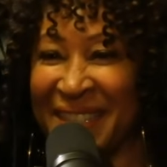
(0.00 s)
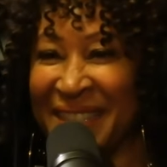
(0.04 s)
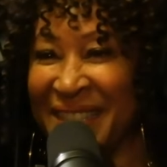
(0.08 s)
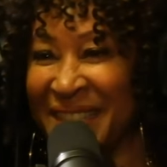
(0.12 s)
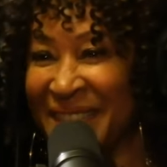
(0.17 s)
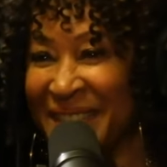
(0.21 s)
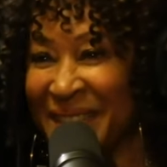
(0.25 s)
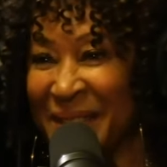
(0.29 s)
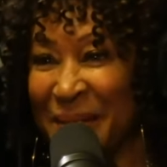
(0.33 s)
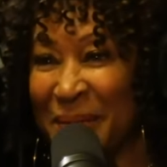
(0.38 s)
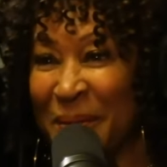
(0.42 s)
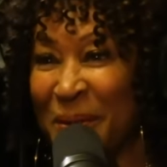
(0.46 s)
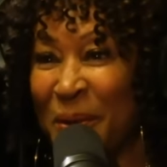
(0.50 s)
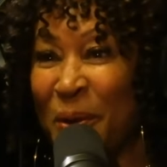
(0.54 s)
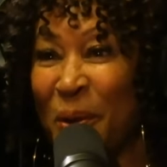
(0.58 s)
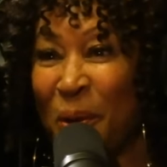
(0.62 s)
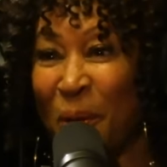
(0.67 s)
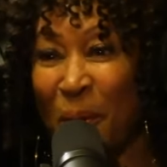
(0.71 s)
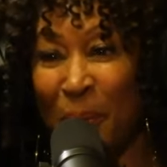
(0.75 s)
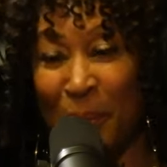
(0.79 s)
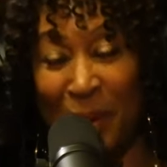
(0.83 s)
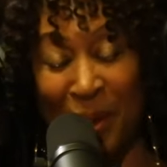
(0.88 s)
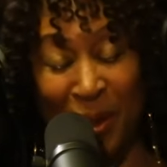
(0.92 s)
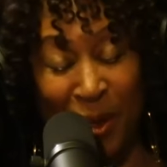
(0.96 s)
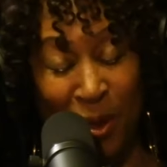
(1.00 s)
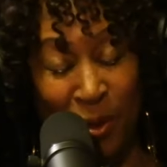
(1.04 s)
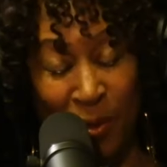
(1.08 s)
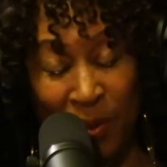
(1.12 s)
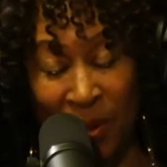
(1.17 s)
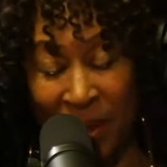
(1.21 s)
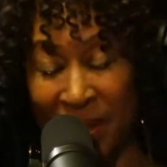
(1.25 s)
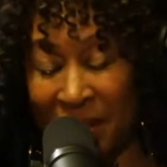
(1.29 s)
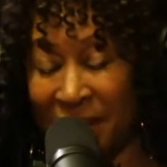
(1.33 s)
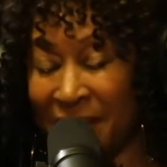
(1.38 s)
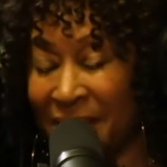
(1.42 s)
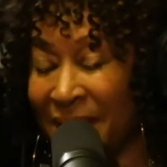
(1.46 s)
Norman
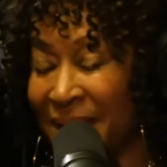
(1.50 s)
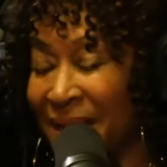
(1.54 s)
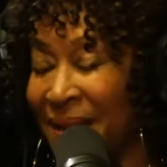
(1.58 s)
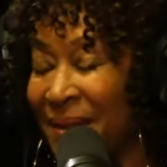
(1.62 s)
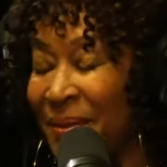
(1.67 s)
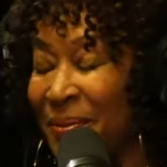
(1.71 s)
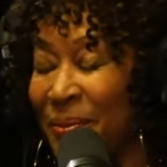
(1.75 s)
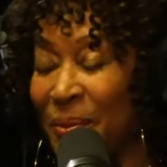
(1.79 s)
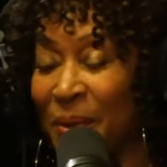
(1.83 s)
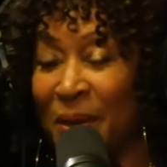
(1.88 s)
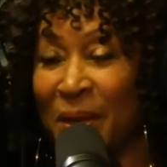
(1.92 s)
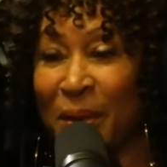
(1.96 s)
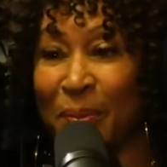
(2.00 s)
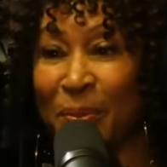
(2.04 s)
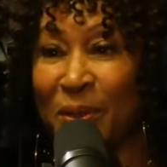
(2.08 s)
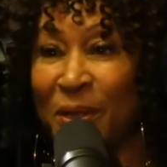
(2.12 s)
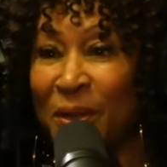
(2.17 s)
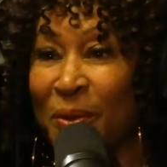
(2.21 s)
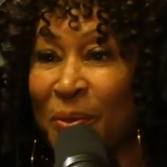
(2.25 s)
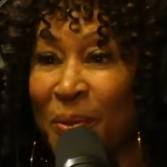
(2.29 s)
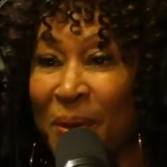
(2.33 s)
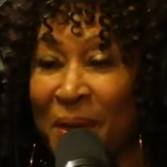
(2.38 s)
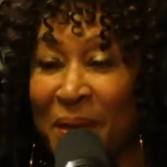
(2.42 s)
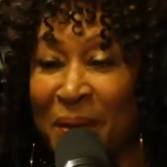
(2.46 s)
Lewis, William T.